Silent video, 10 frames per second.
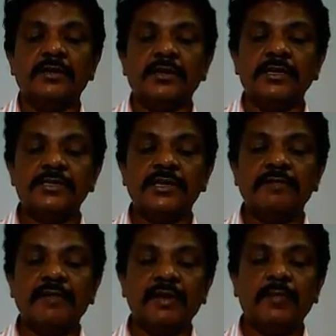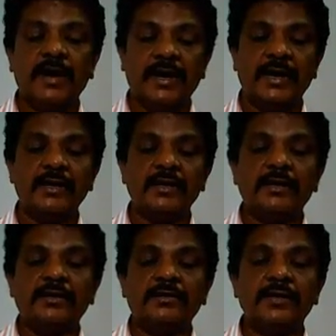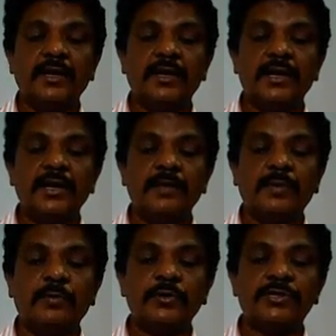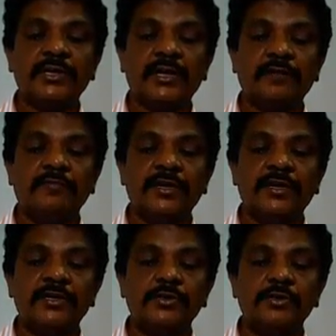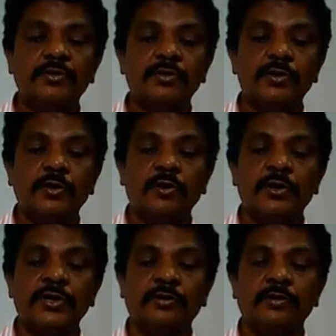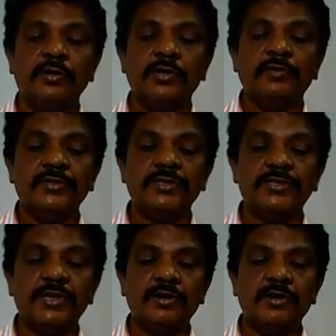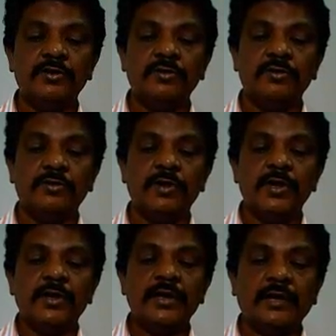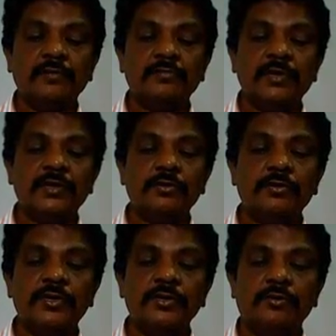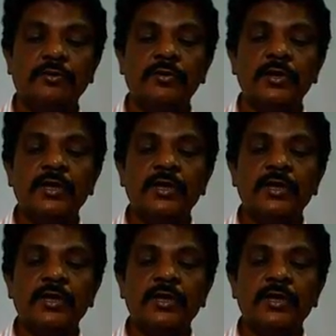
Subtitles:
is given by directly proportional to N1 into rho nu, which is equal to N1 rho nu,